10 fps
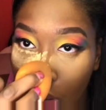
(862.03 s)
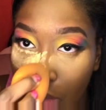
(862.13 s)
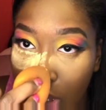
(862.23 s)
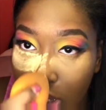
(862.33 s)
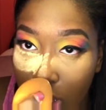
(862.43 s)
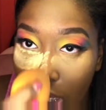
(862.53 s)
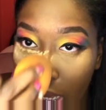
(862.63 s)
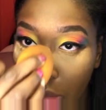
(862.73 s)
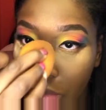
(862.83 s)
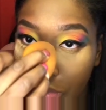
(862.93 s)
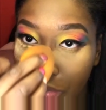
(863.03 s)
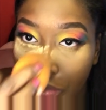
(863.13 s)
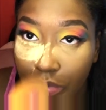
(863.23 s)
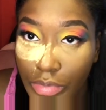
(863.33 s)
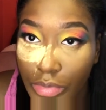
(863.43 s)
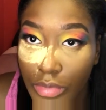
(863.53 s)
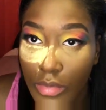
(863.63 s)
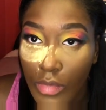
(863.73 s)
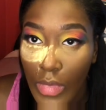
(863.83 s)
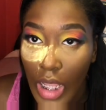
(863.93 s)
But today,
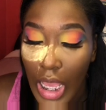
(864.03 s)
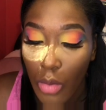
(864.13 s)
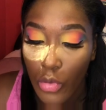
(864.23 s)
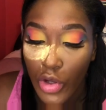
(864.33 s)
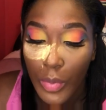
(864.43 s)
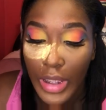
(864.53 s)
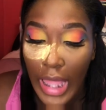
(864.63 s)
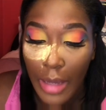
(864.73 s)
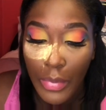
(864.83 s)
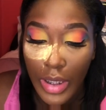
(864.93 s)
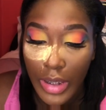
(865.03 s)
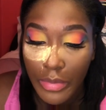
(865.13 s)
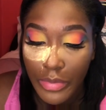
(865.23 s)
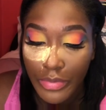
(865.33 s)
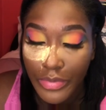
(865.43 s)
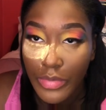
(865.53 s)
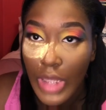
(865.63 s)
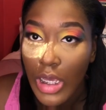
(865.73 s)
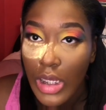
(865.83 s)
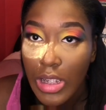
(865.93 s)
I will be like putting
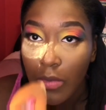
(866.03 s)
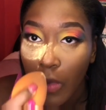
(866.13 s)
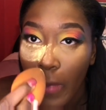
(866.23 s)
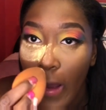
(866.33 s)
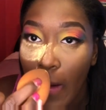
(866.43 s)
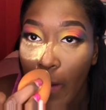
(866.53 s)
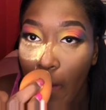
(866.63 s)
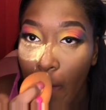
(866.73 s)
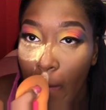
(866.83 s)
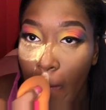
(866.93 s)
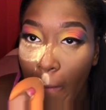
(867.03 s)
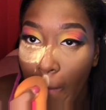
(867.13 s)
some more powder on